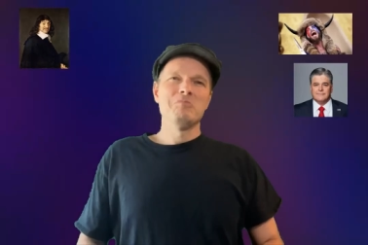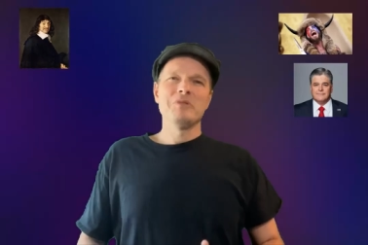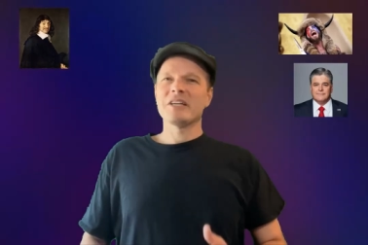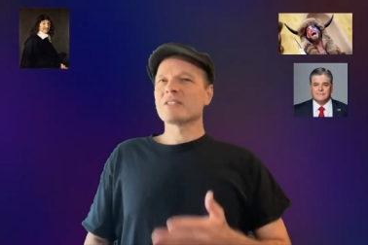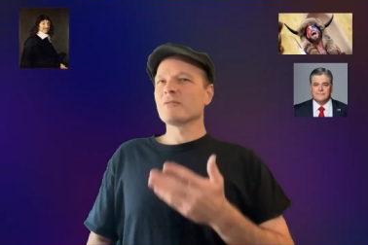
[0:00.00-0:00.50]

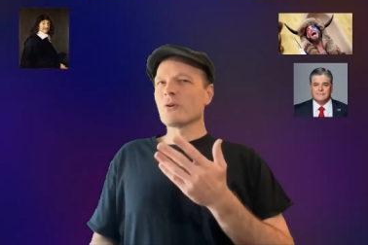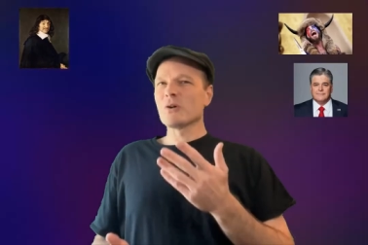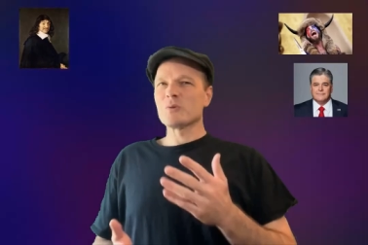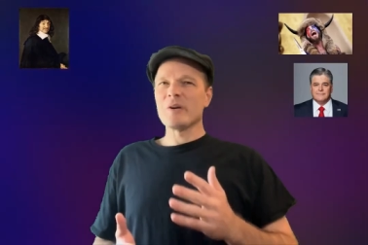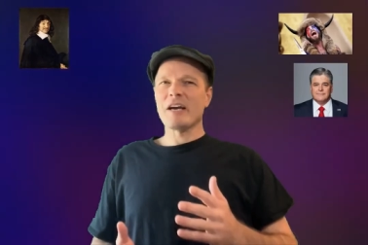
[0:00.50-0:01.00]
Next, of
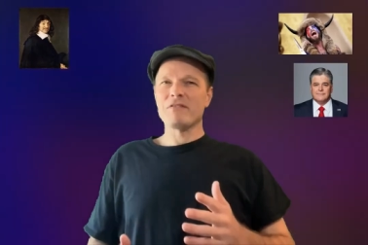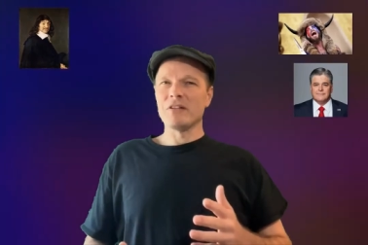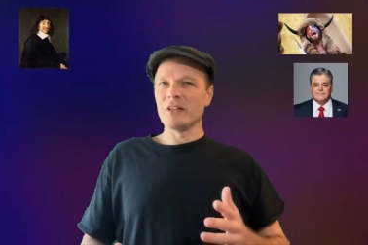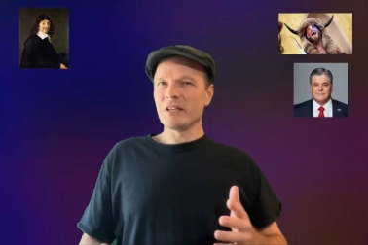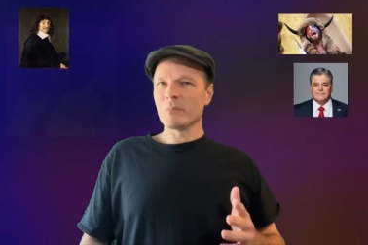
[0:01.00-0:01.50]
course, we have
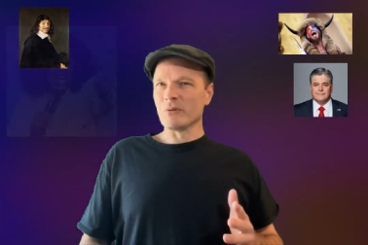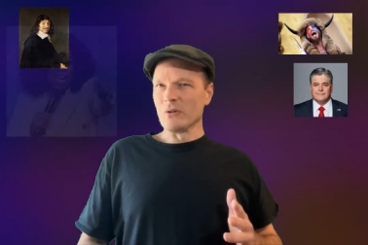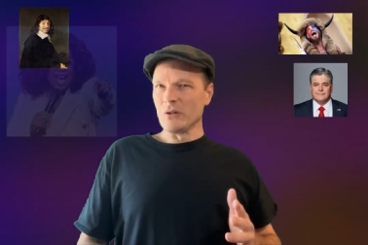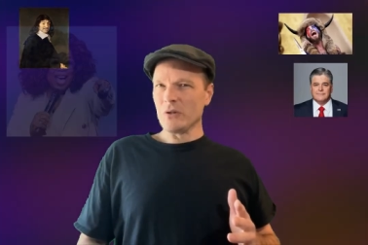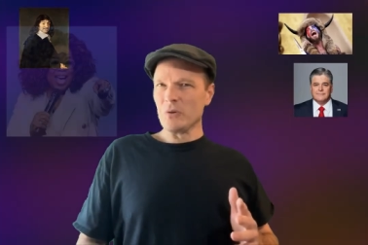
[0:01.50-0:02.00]
the
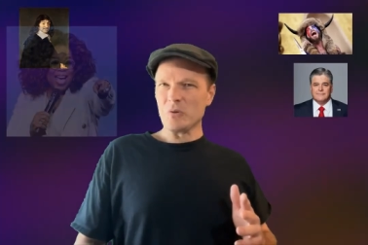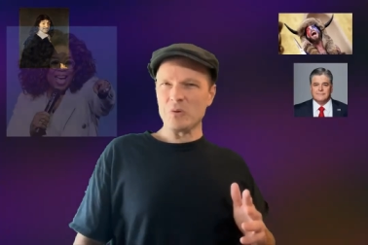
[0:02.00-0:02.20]
liberal, who